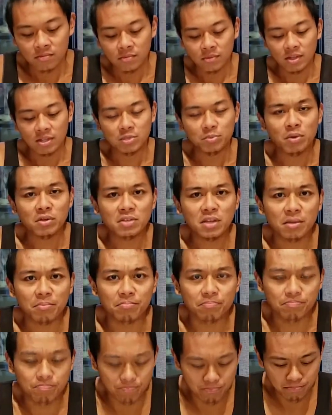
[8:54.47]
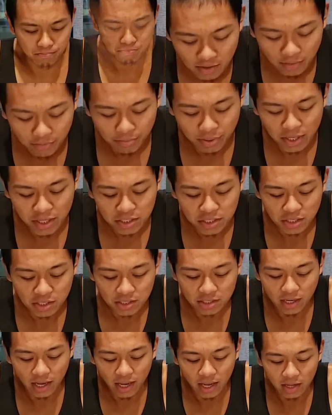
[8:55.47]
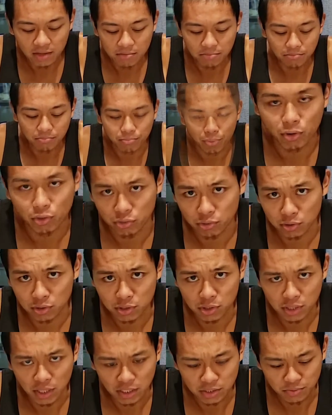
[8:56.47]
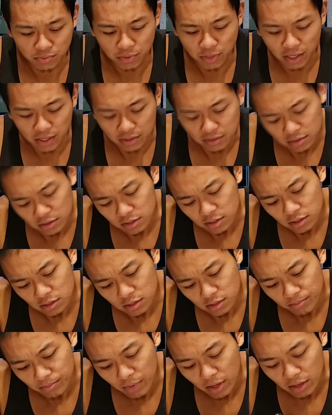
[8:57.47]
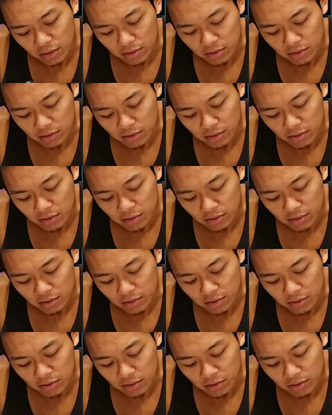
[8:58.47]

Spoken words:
It smells like peaches and burnt. That's what I smell